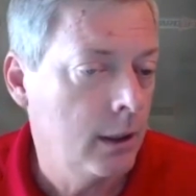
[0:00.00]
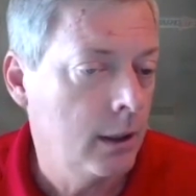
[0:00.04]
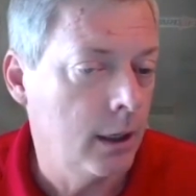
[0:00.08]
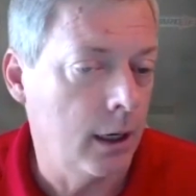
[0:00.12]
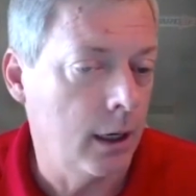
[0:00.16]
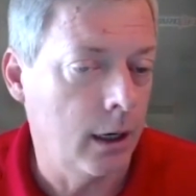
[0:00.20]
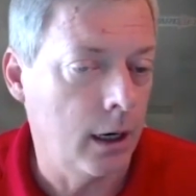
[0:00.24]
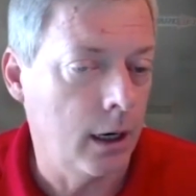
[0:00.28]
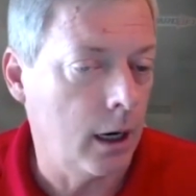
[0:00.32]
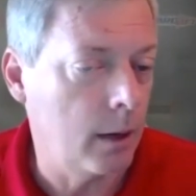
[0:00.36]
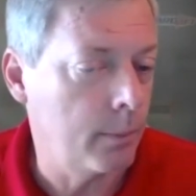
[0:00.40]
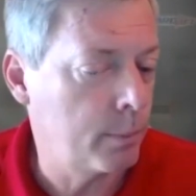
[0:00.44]

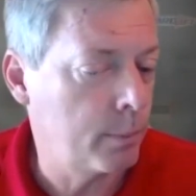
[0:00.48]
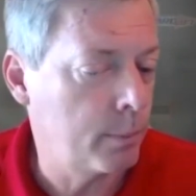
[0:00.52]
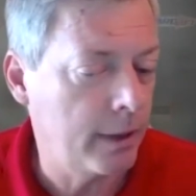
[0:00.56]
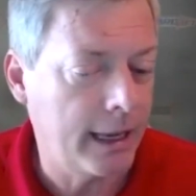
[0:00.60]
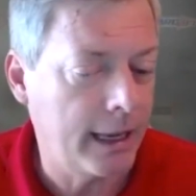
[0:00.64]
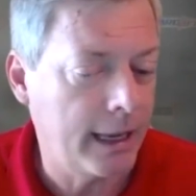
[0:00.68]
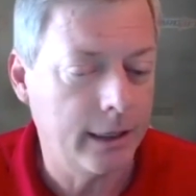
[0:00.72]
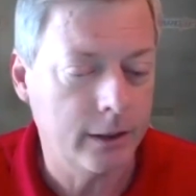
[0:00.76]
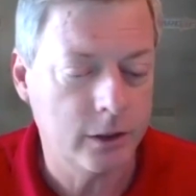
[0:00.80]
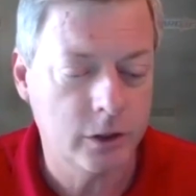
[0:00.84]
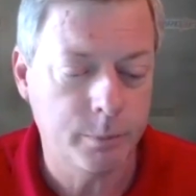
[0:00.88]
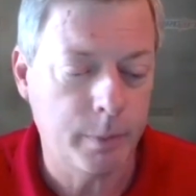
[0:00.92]
our
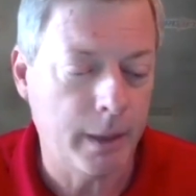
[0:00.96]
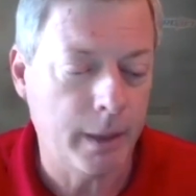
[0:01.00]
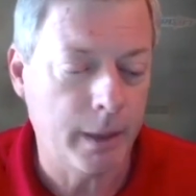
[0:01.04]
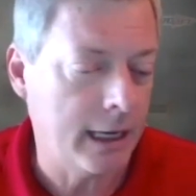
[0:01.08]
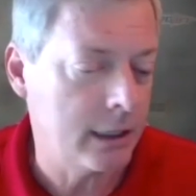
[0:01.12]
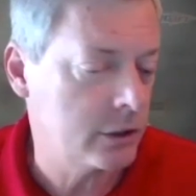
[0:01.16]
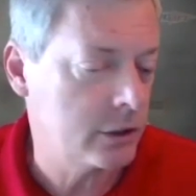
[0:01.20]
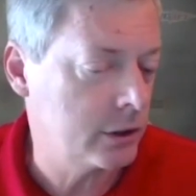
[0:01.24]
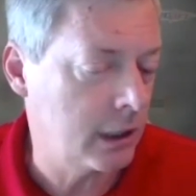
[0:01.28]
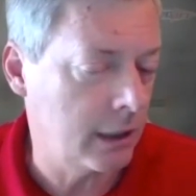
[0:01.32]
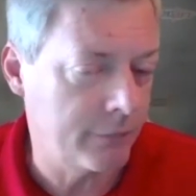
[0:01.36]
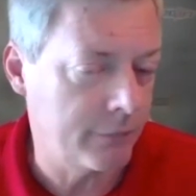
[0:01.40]
plant
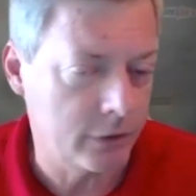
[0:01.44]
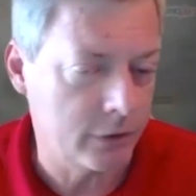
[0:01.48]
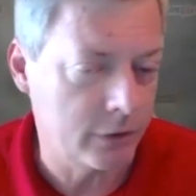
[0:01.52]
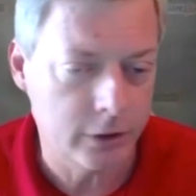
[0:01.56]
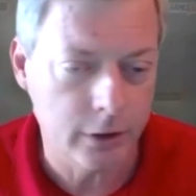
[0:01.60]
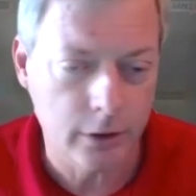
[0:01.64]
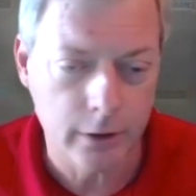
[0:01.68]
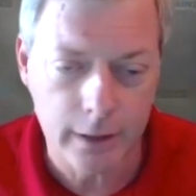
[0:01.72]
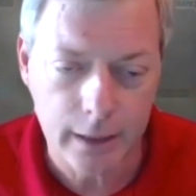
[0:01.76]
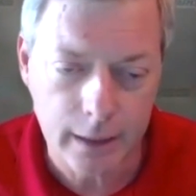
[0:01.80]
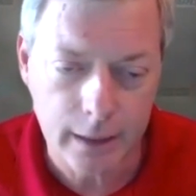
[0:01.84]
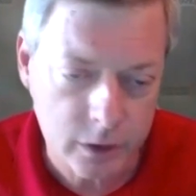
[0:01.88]
expansion, our
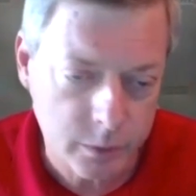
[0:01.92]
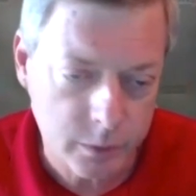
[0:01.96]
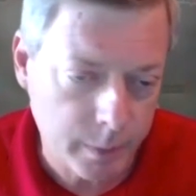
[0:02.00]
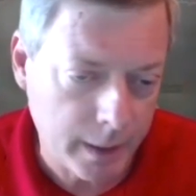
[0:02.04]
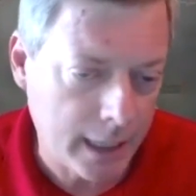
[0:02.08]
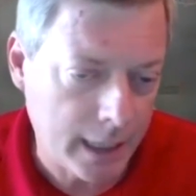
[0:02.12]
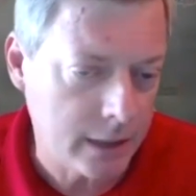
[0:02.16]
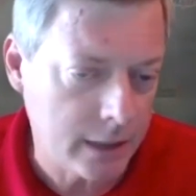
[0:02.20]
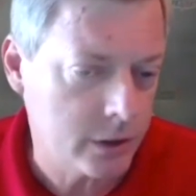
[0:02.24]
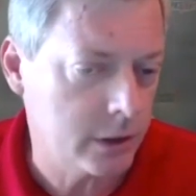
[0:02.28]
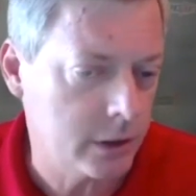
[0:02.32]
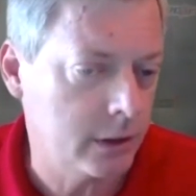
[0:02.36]
facility
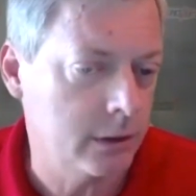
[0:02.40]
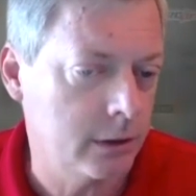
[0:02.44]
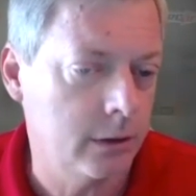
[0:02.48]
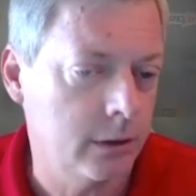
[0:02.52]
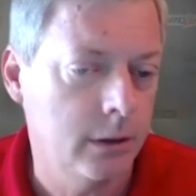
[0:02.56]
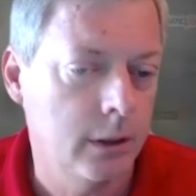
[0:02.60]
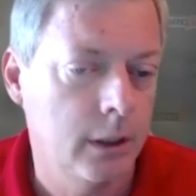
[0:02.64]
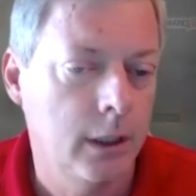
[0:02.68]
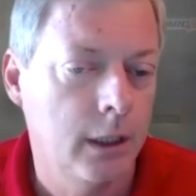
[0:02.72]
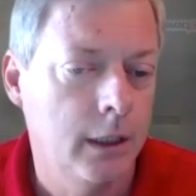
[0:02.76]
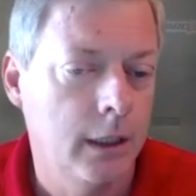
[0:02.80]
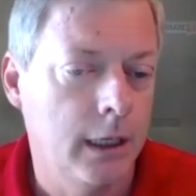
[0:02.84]
expansion,